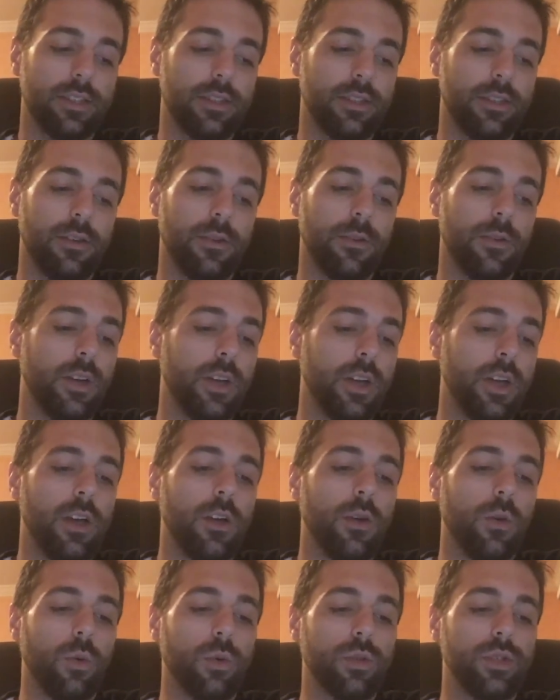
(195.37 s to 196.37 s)
So
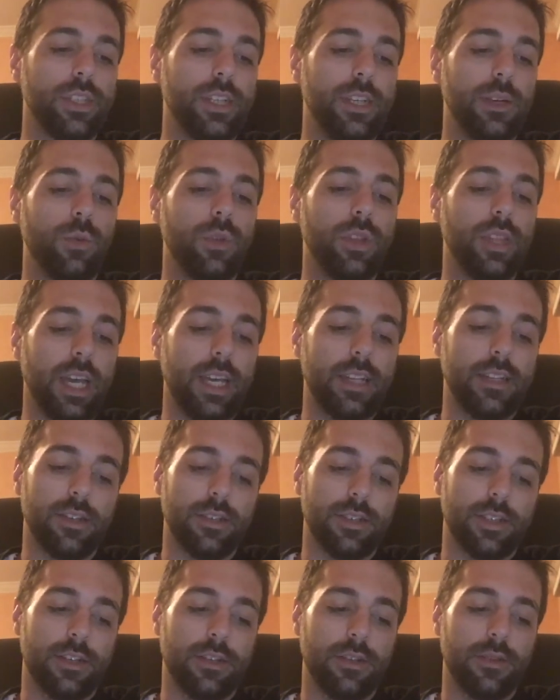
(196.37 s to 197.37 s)
we'll see what that
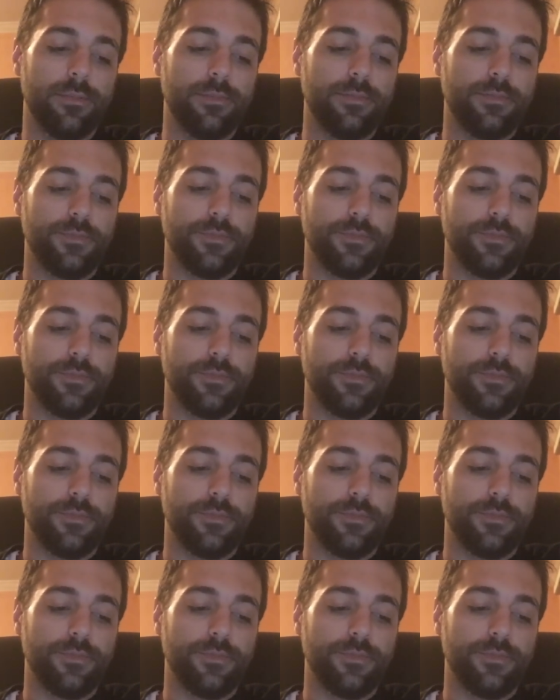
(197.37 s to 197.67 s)
does here.